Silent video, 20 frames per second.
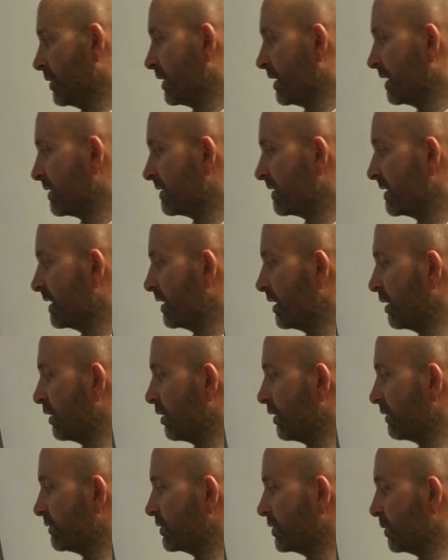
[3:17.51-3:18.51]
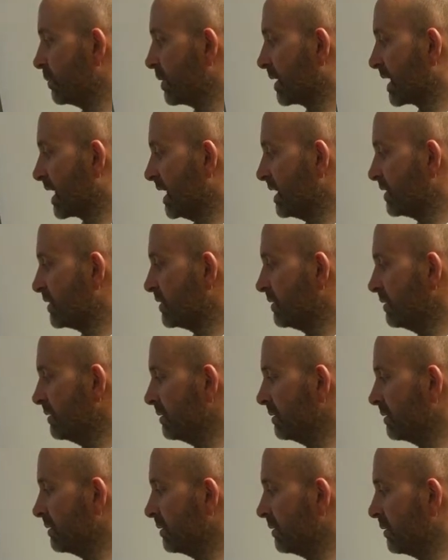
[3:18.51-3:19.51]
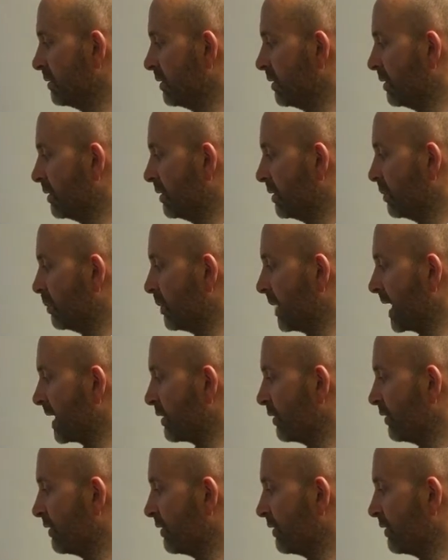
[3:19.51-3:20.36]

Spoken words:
There's still a lot of duplication, back